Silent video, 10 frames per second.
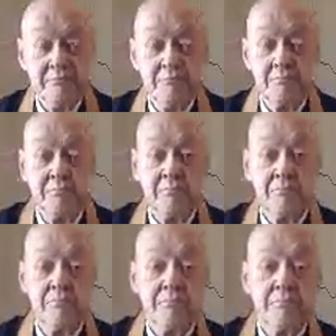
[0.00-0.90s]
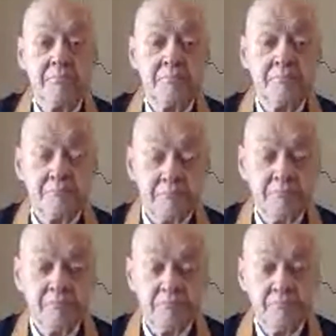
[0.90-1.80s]
Susan has another question.
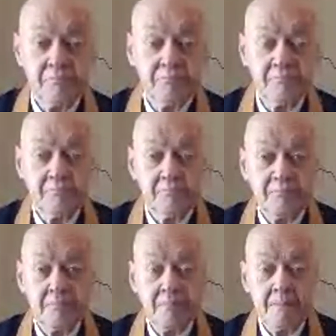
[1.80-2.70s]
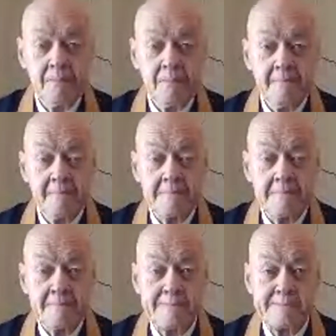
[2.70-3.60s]
She asks, are dreams a
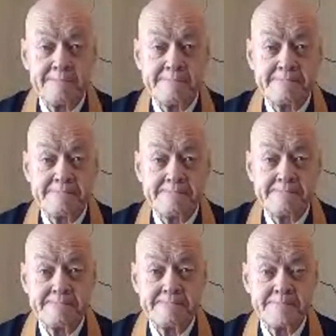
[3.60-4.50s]
form of resonating?